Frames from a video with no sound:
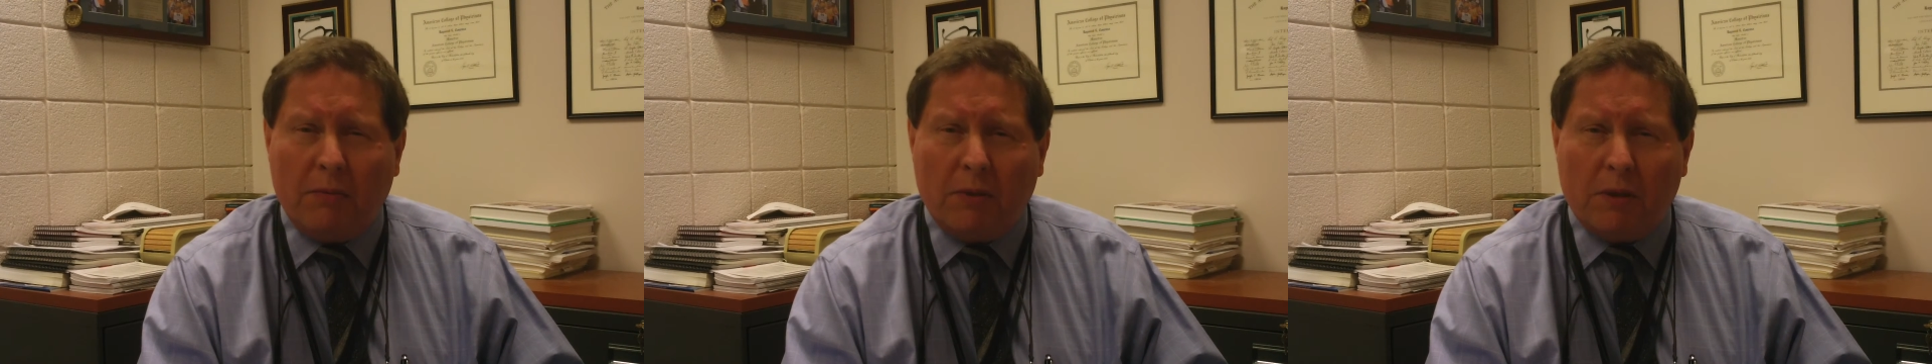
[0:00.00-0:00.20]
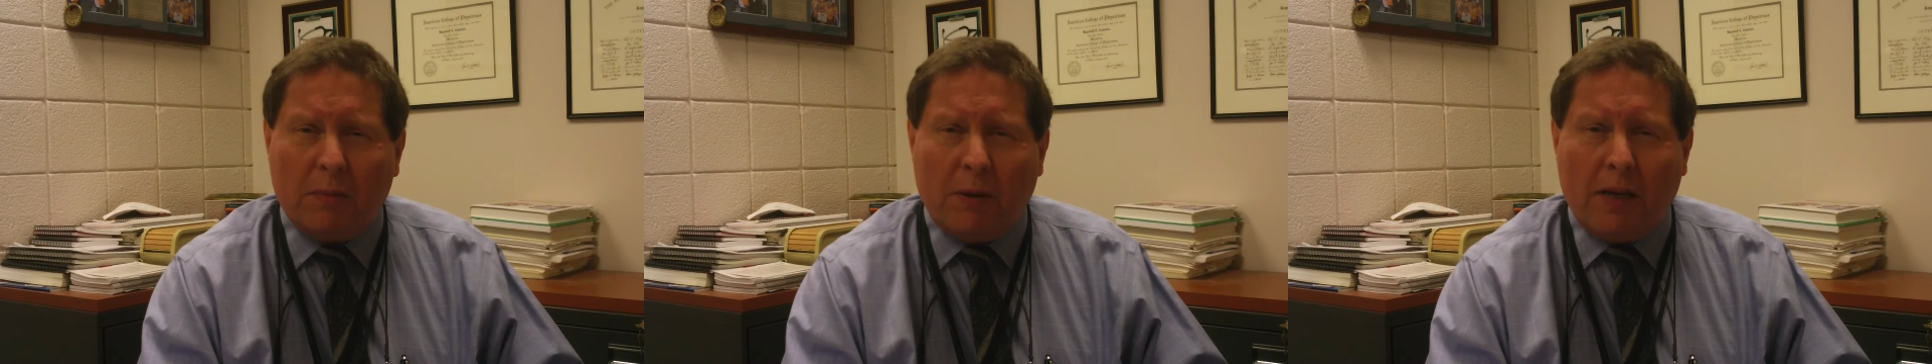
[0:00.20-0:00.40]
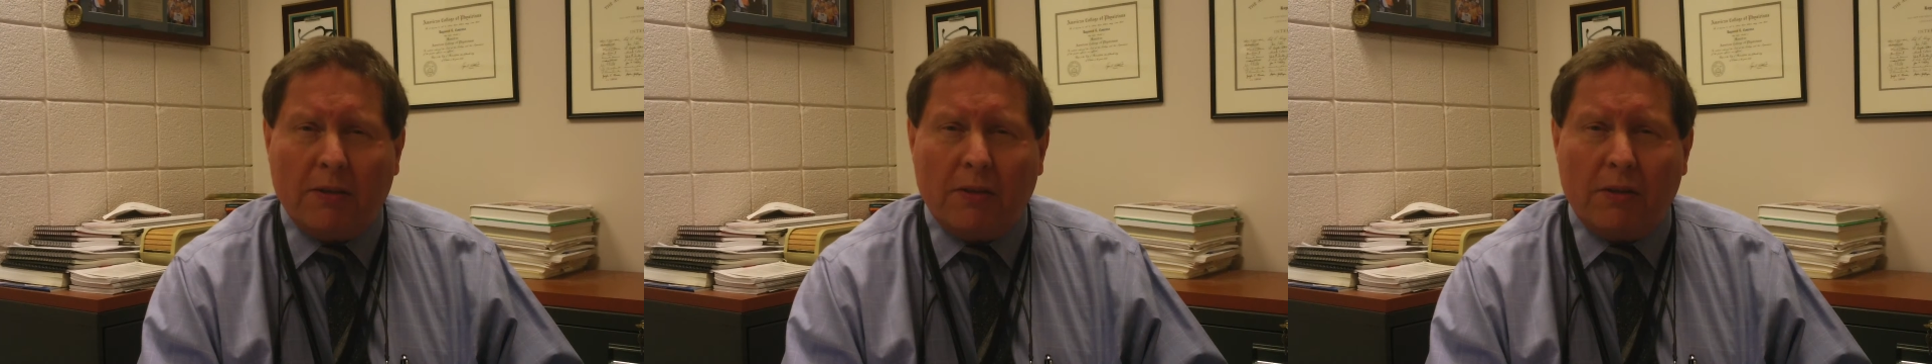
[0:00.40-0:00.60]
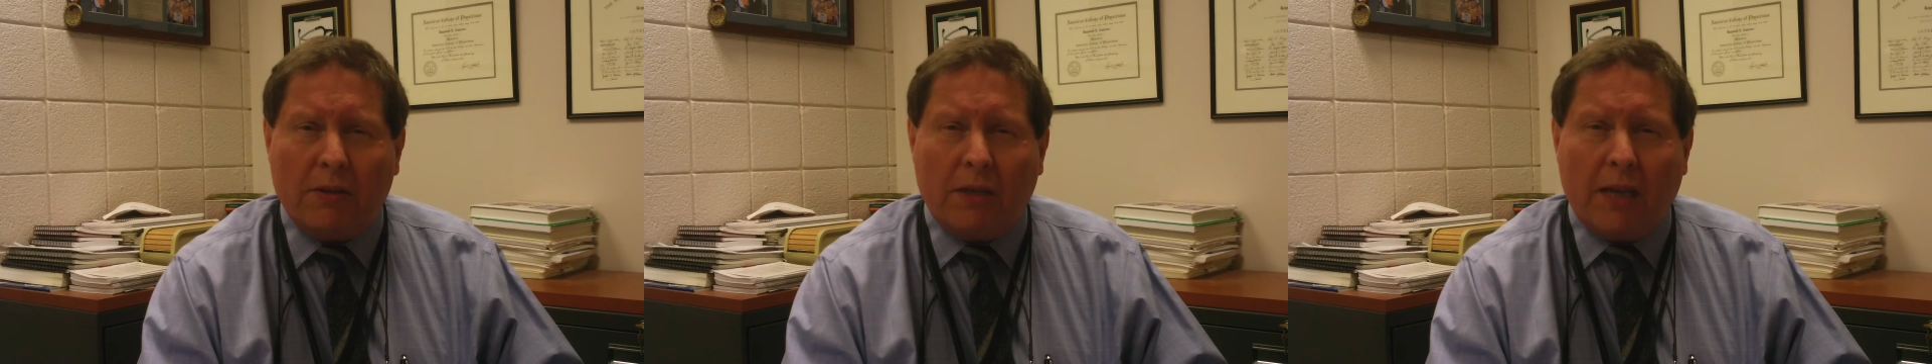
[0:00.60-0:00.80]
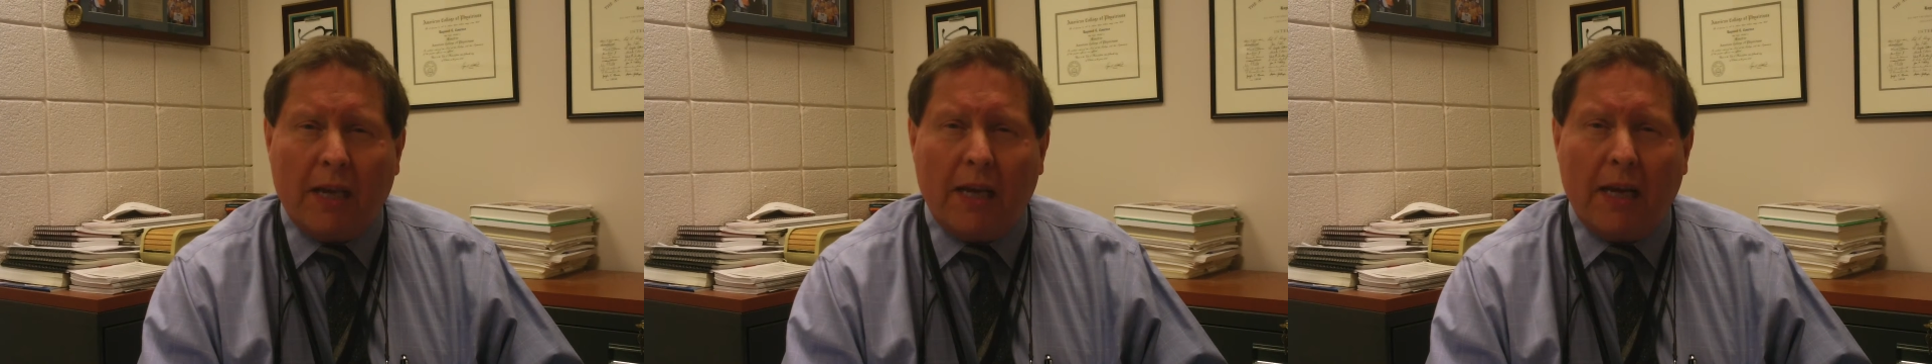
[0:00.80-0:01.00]
responses
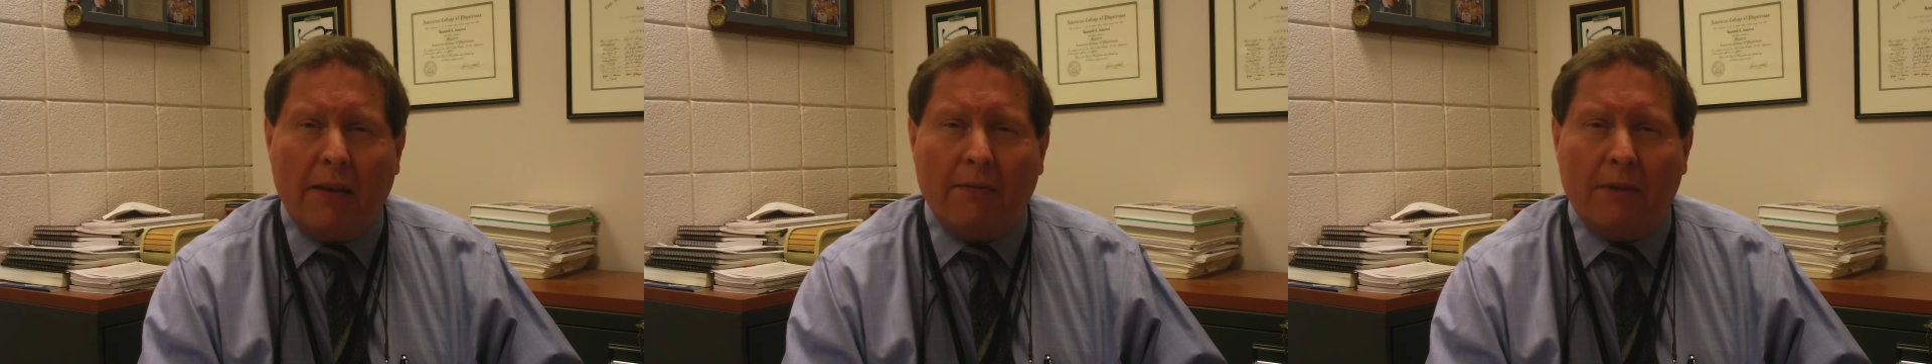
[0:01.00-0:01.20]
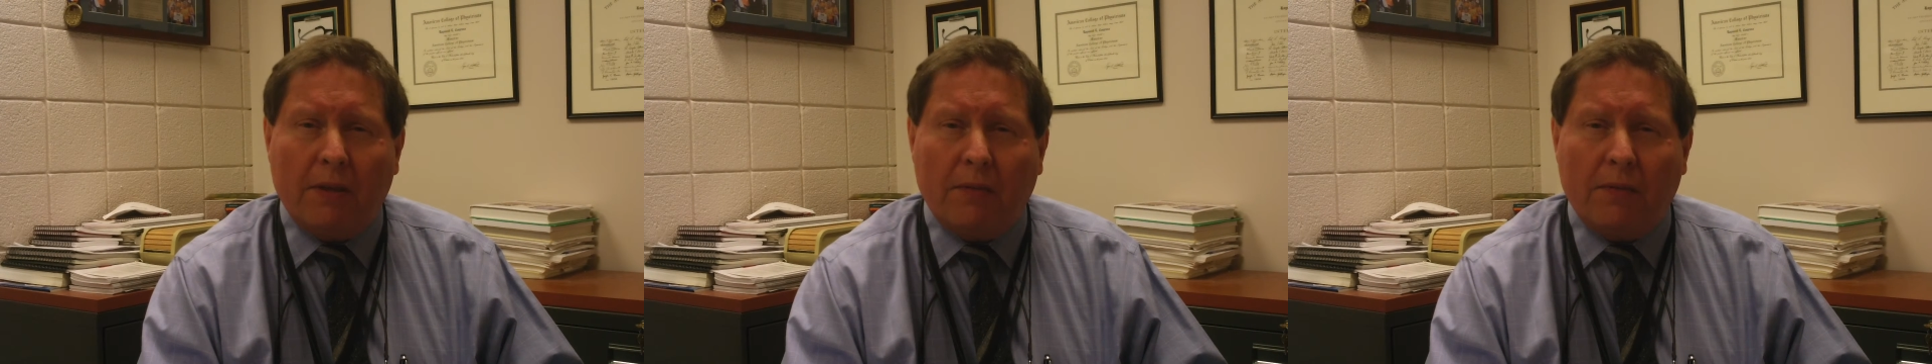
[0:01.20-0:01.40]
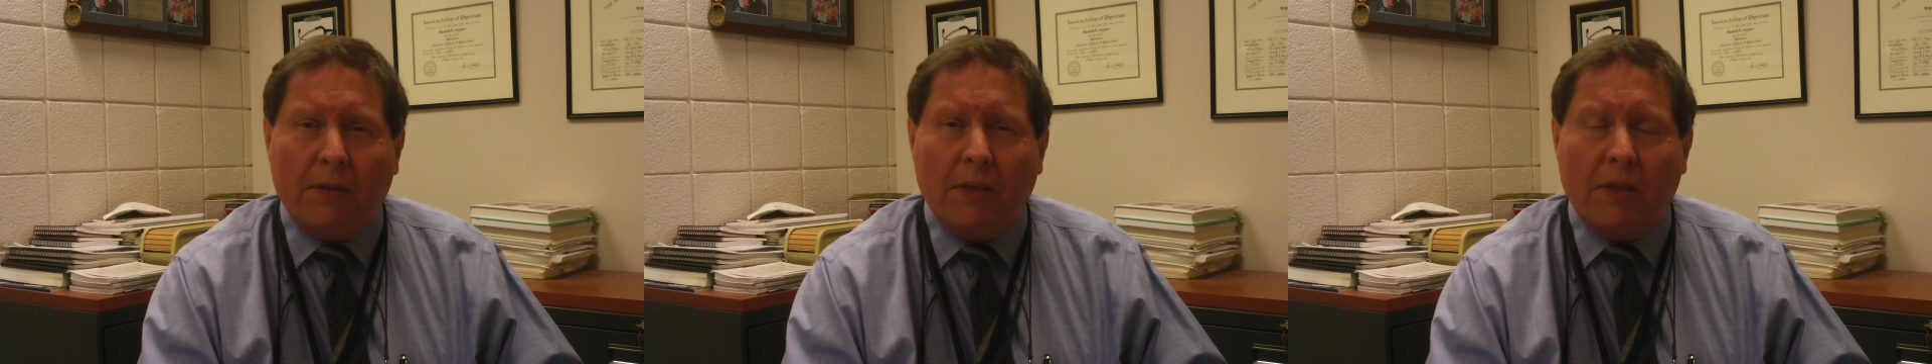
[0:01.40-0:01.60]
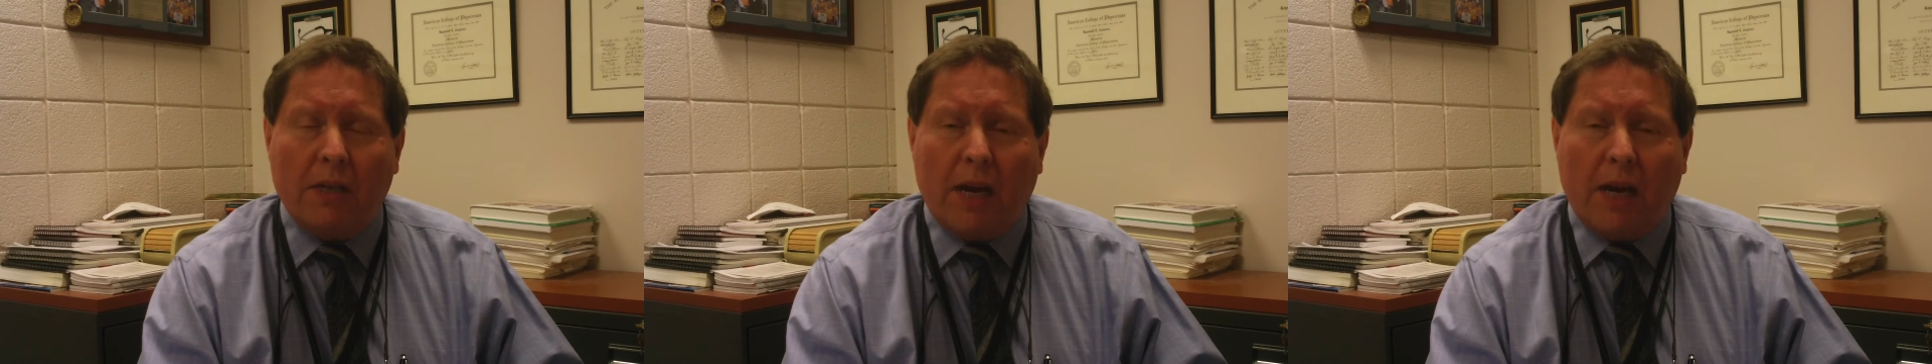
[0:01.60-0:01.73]
can have different